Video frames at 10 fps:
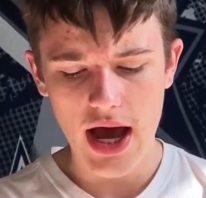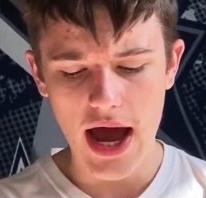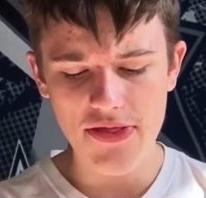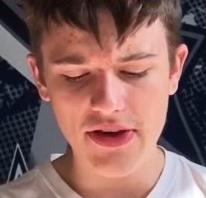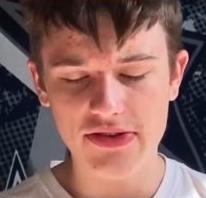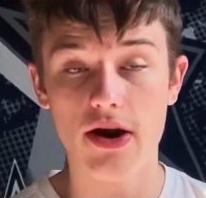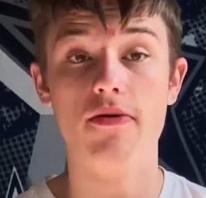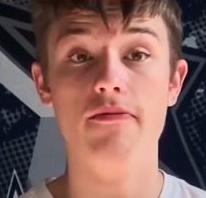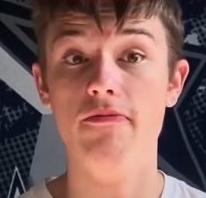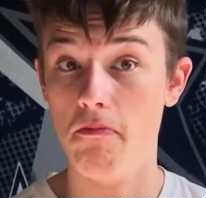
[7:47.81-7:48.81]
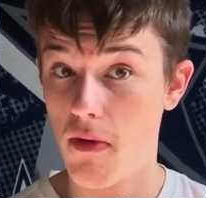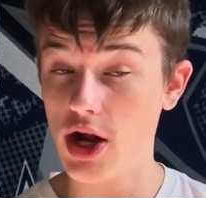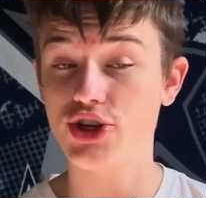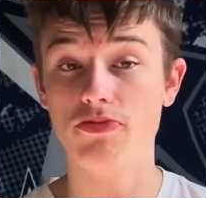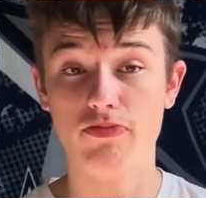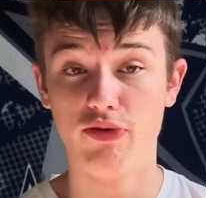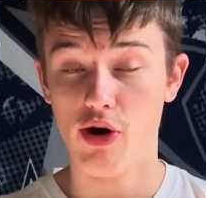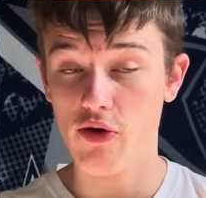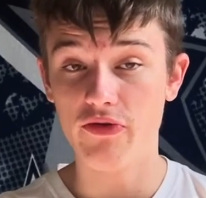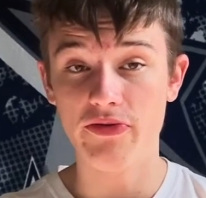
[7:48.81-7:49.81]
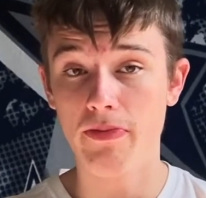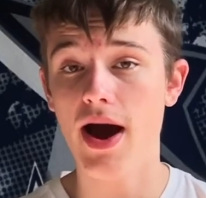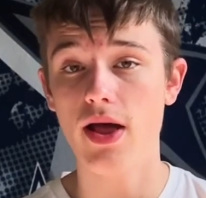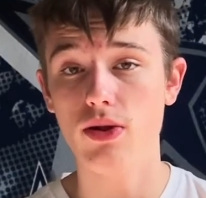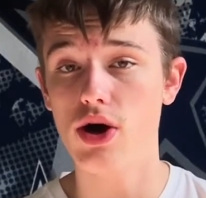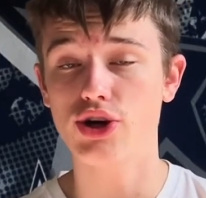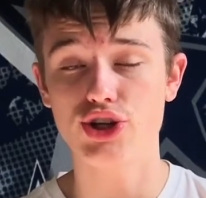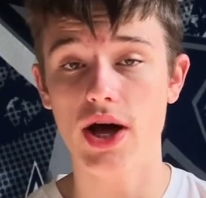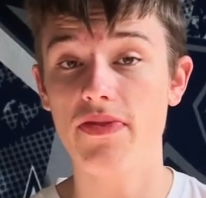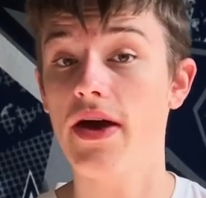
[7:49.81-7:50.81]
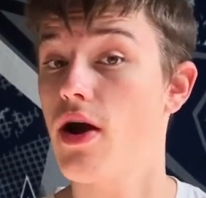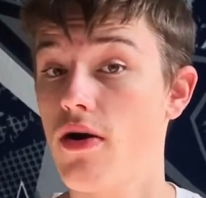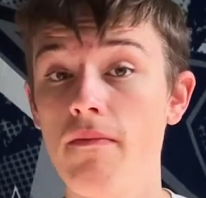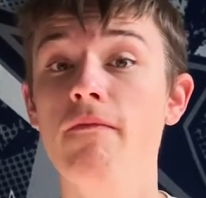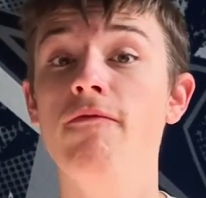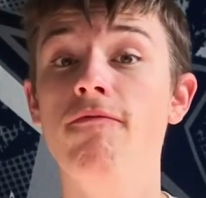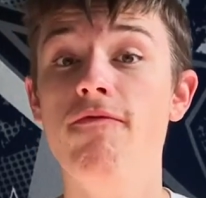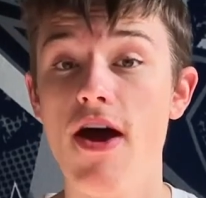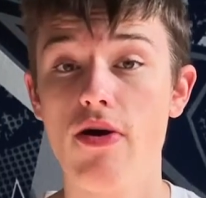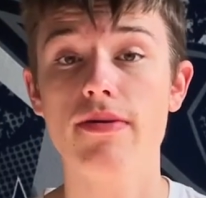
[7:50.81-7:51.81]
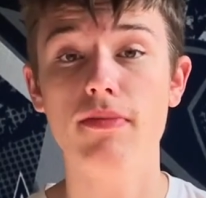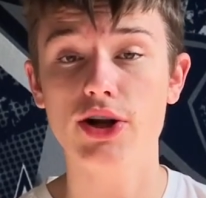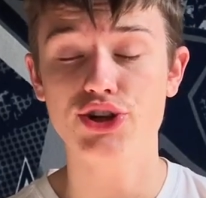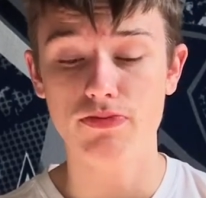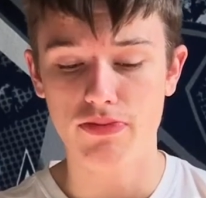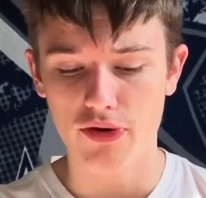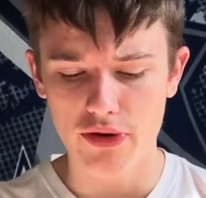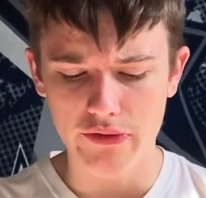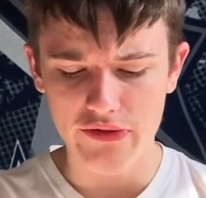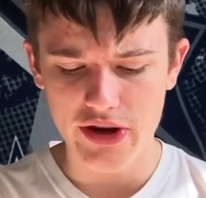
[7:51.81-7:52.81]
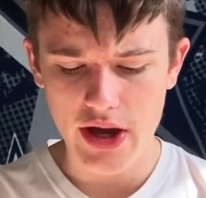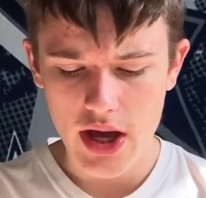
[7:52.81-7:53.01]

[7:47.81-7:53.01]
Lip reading: I think they're much improved by a long shot. They are very much improved.